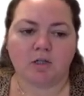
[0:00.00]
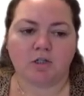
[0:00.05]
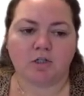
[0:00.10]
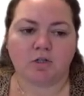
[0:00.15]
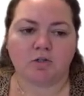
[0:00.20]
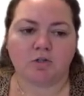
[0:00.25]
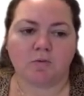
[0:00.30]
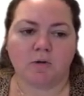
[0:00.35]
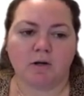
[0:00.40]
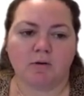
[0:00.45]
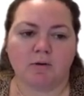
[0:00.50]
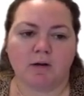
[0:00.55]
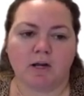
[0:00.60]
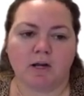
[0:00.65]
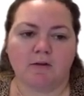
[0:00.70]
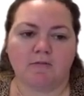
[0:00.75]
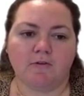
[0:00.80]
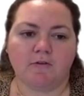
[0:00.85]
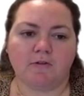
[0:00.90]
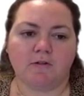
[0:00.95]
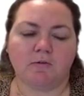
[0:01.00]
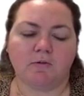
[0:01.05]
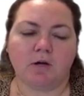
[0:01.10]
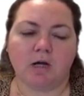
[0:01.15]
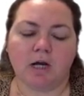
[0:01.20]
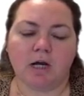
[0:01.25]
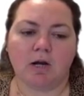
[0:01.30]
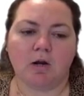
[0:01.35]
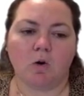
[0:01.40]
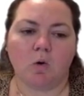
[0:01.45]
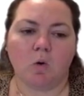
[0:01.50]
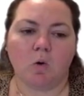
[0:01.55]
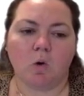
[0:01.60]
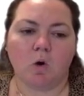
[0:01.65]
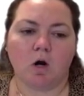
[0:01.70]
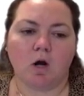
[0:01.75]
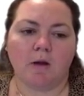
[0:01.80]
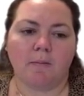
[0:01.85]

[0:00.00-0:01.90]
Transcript: So 21 out of 51, or